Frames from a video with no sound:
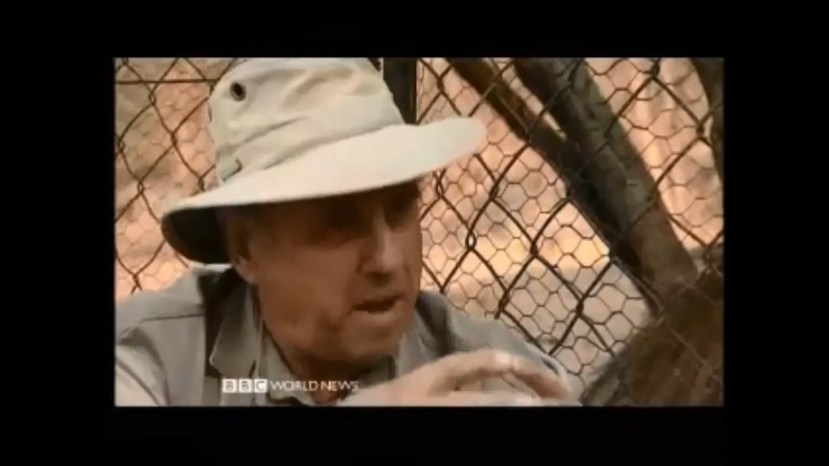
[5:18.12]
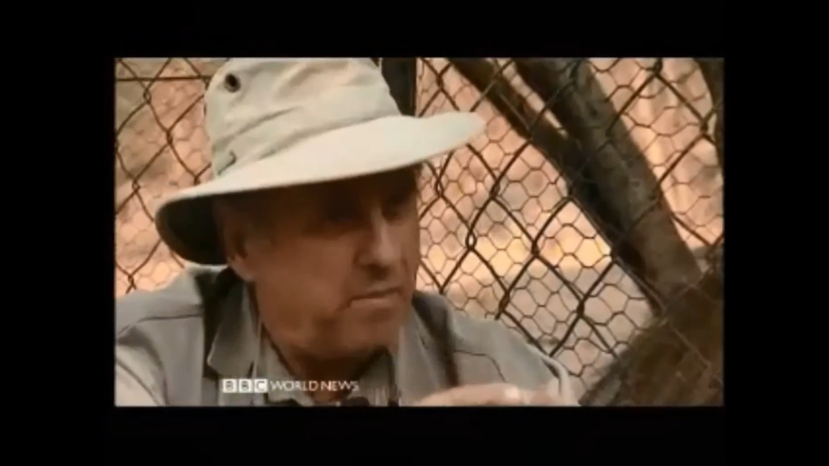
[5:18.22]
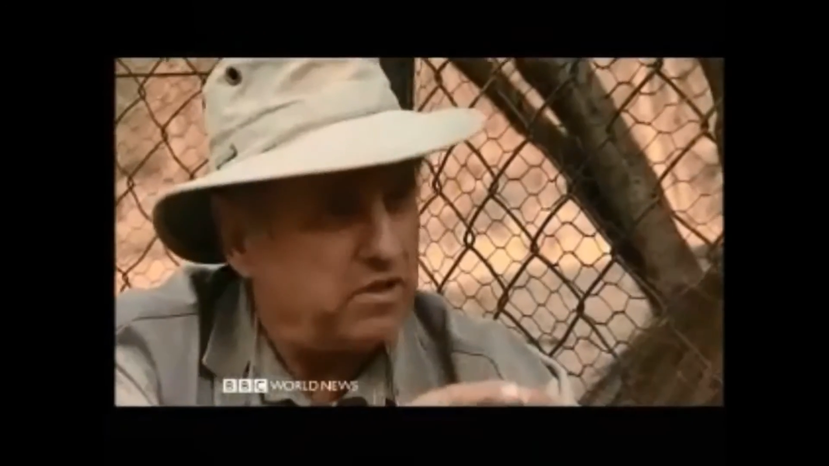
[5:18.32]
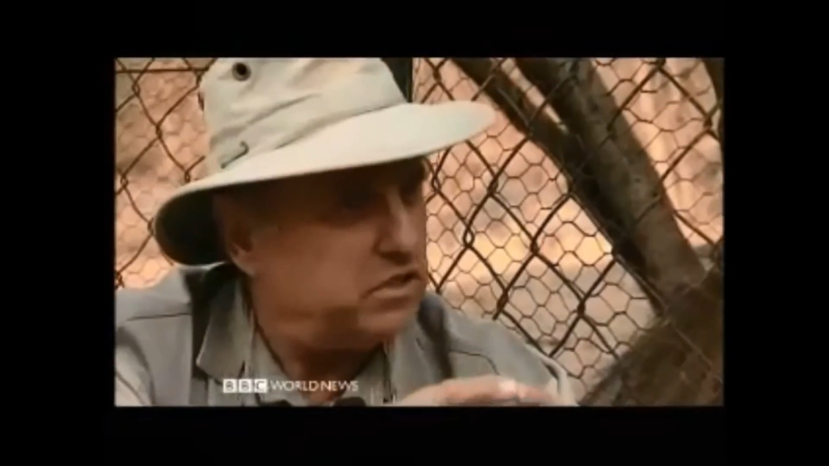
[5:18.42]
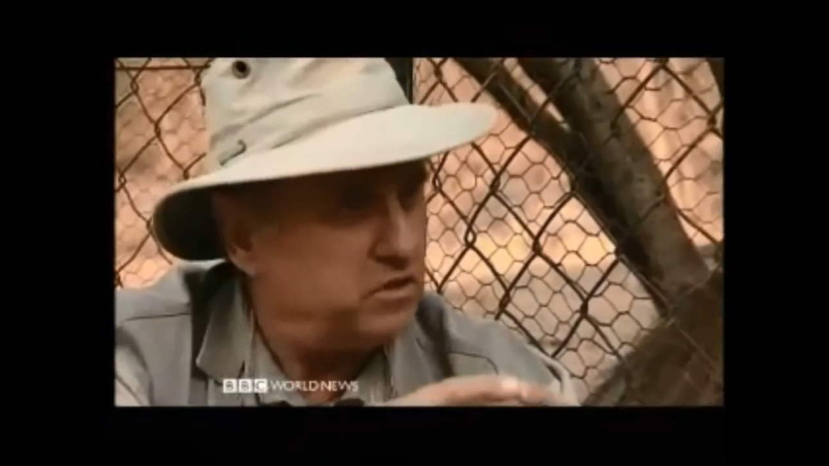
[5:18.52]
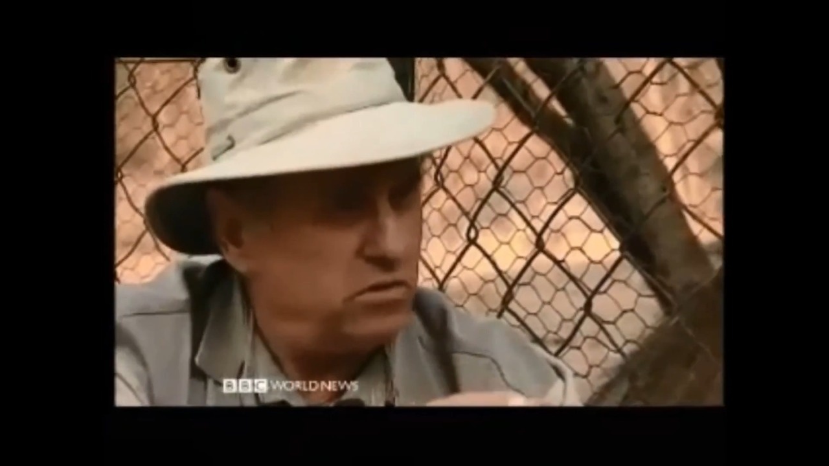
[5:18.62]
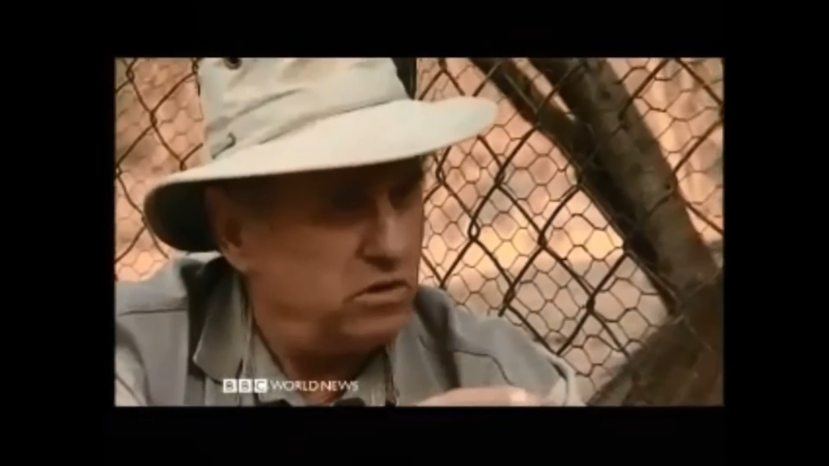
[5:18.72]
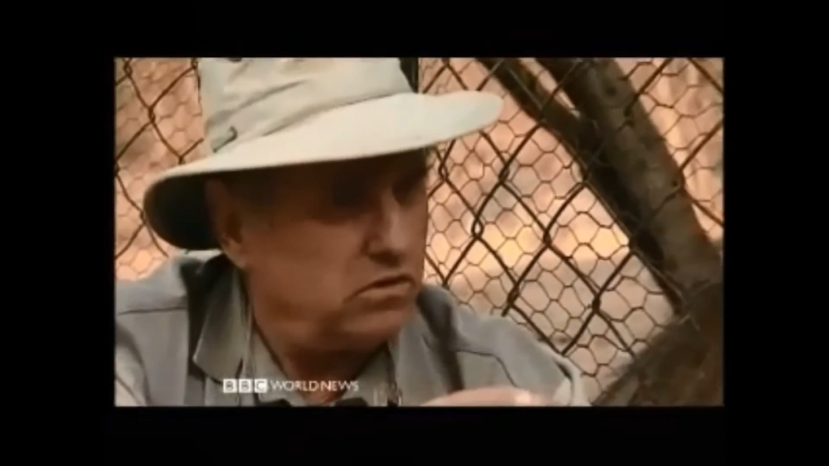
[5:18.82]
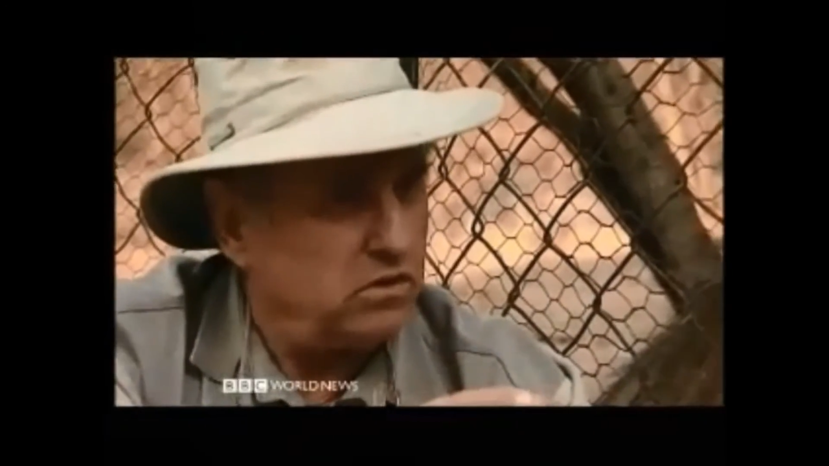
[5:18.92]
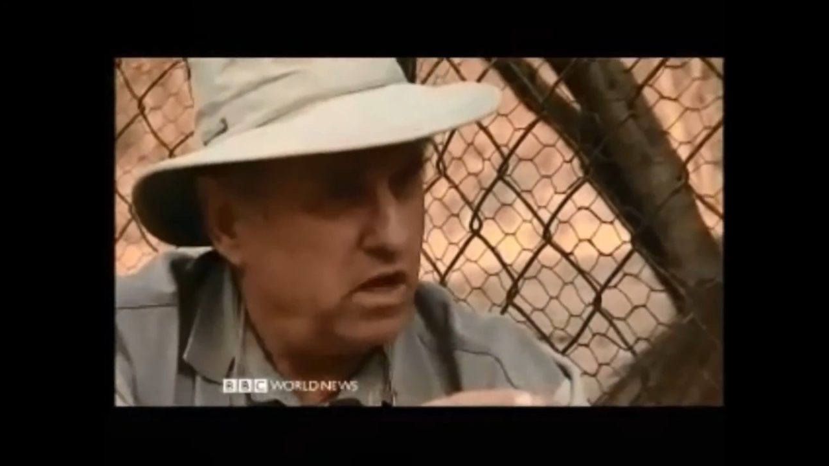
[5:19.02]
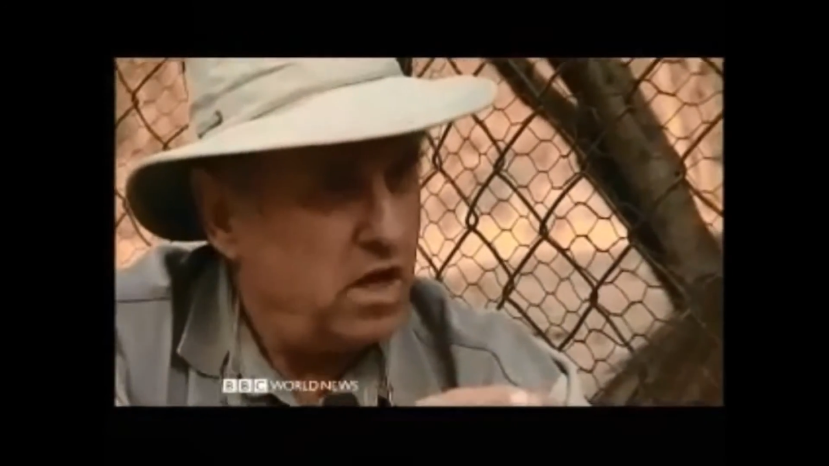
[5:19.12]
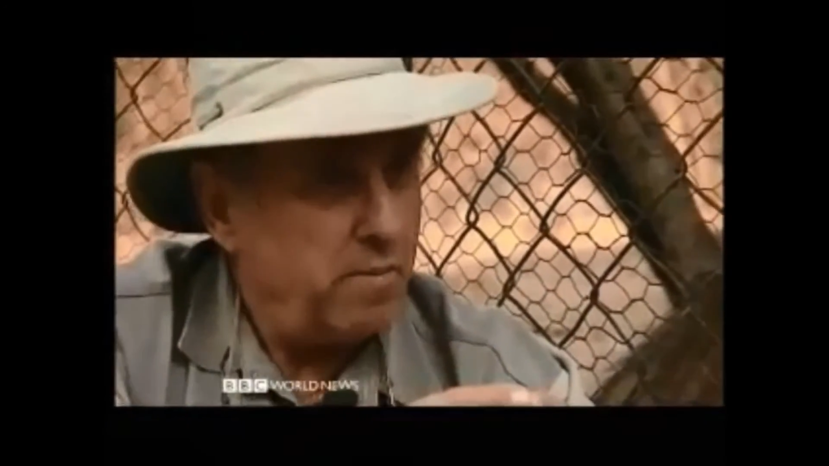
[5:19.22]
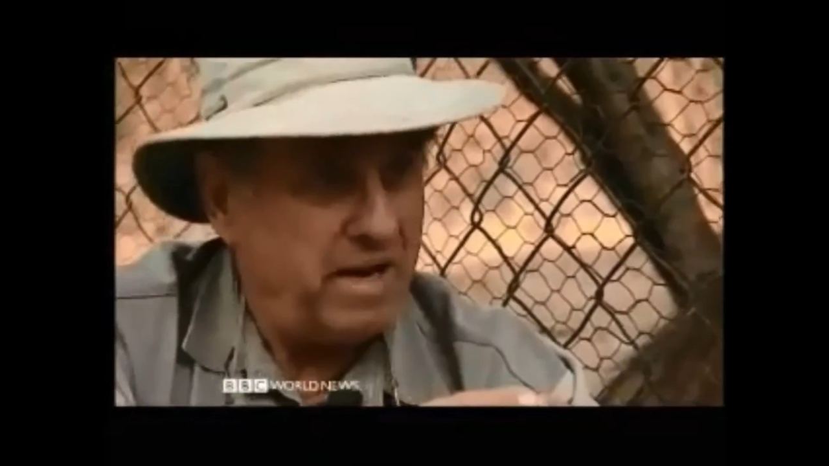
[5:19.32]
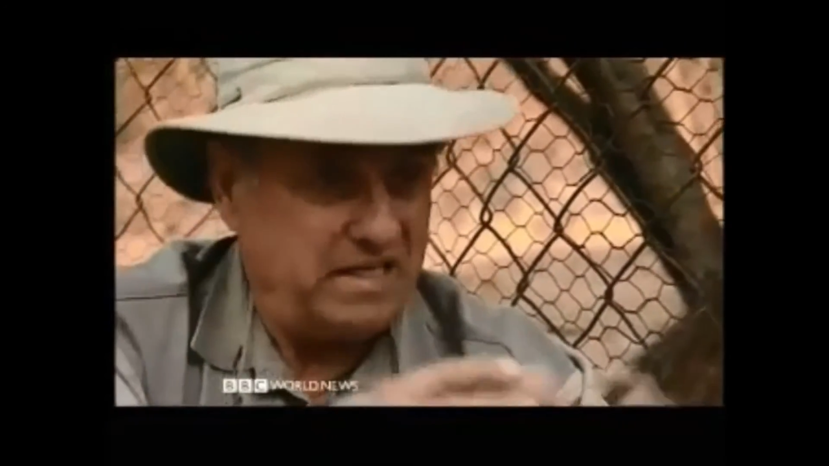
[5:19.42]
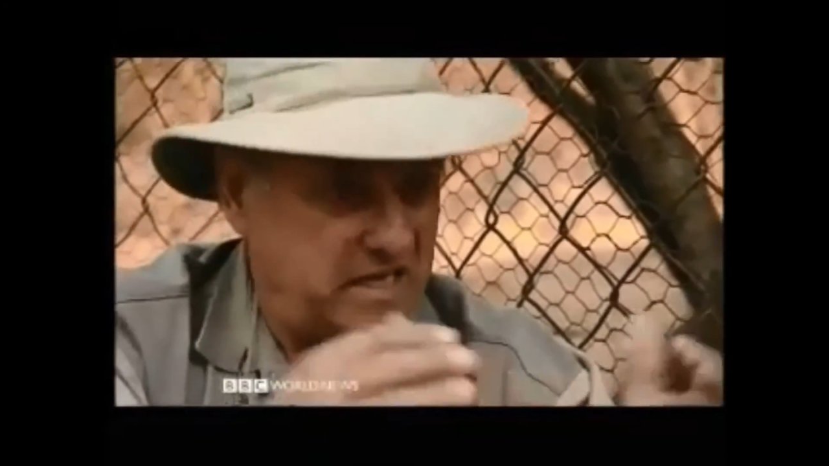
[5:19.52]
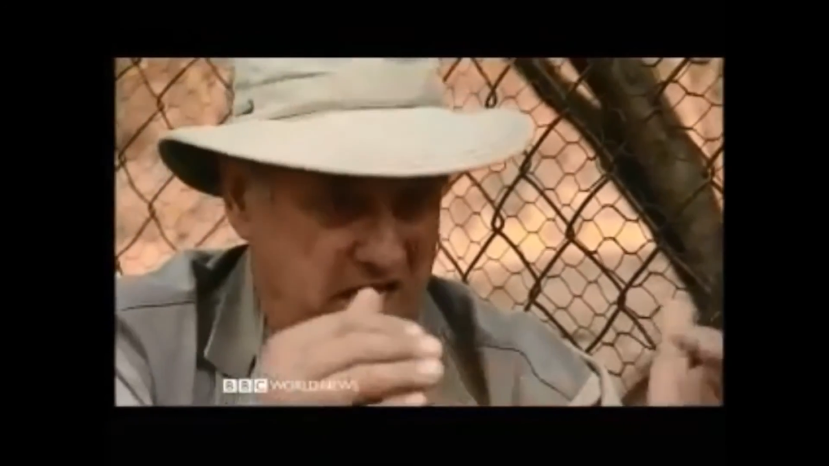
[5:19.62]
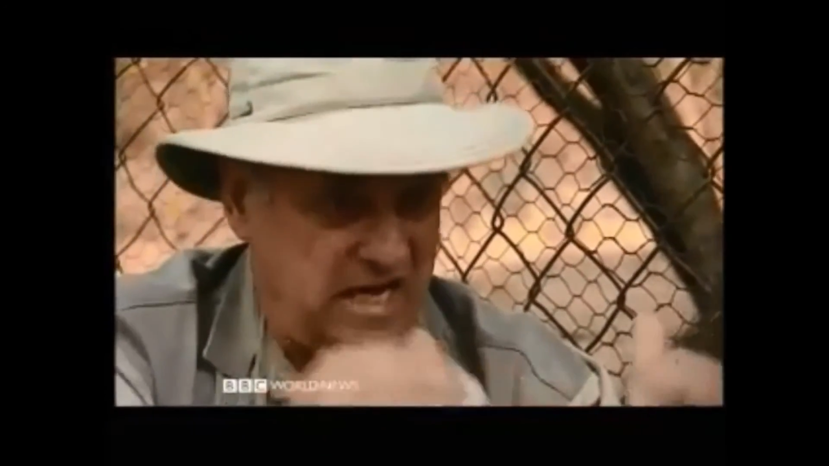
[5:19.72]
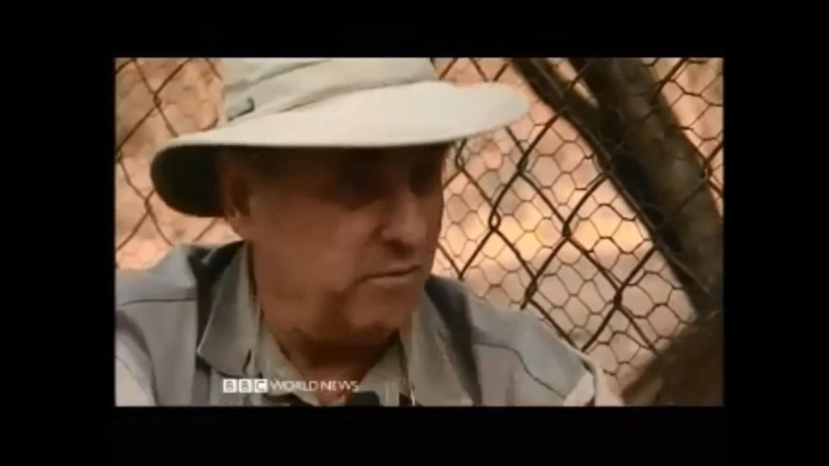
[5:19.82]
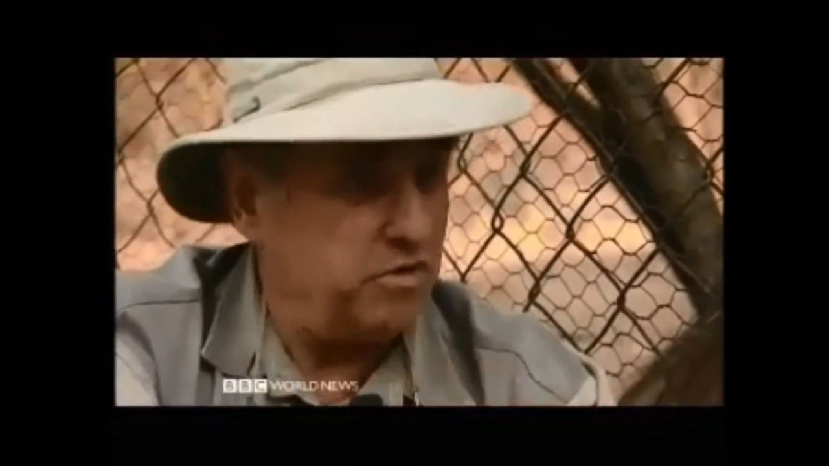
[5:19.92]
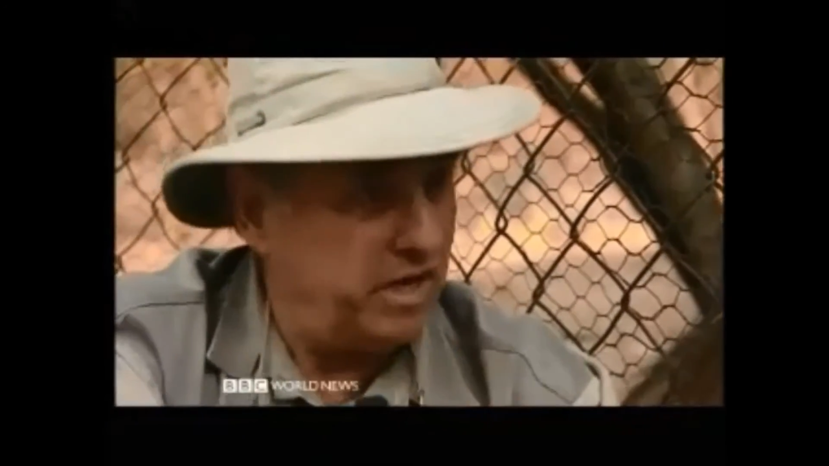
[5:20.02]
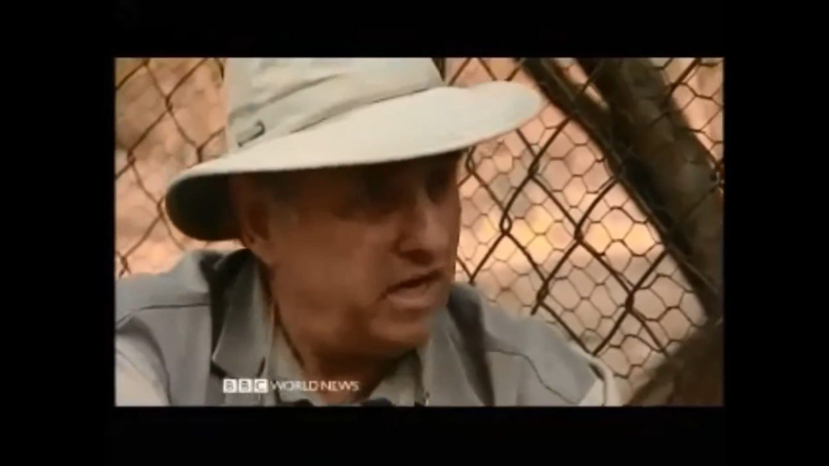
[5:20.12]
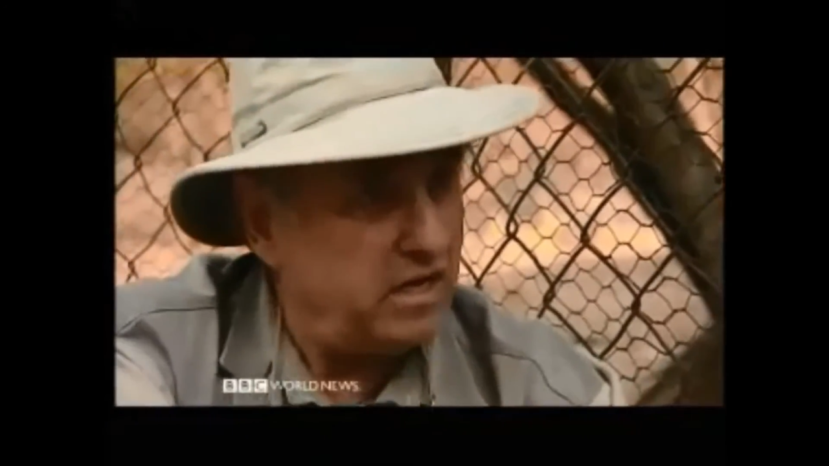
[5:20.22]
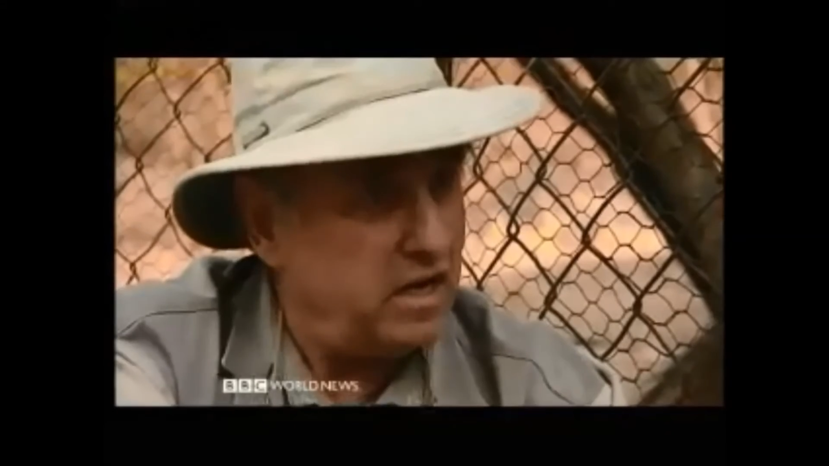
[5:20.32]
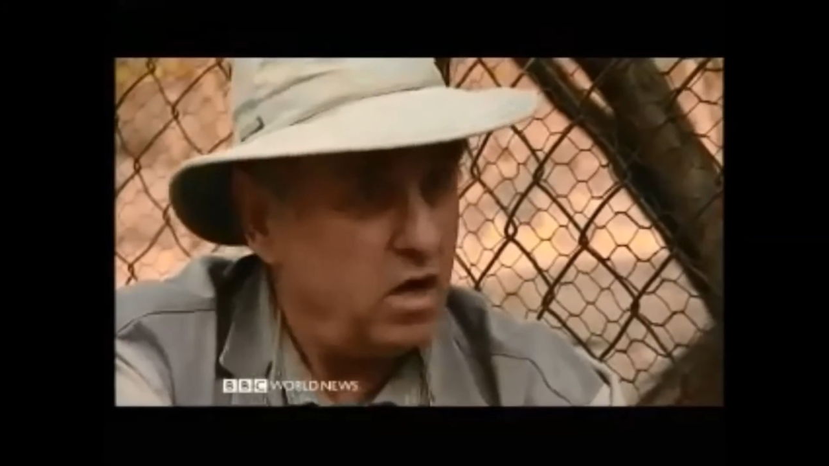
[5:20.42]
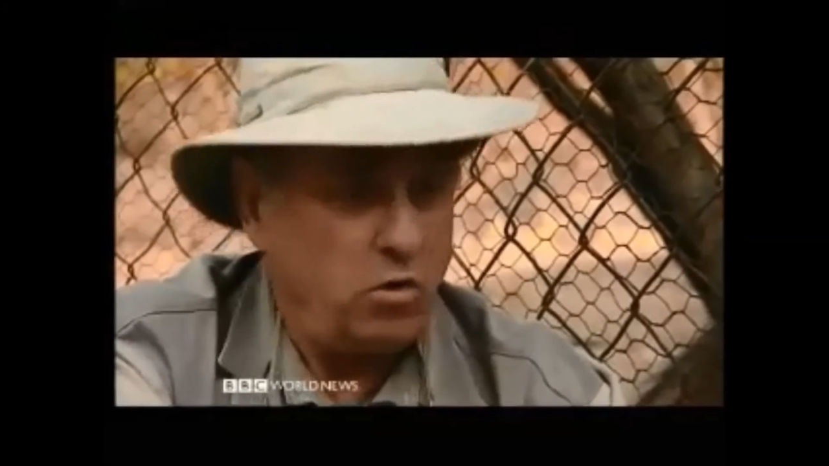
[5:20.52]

mammals in the world but it's going to come to an end.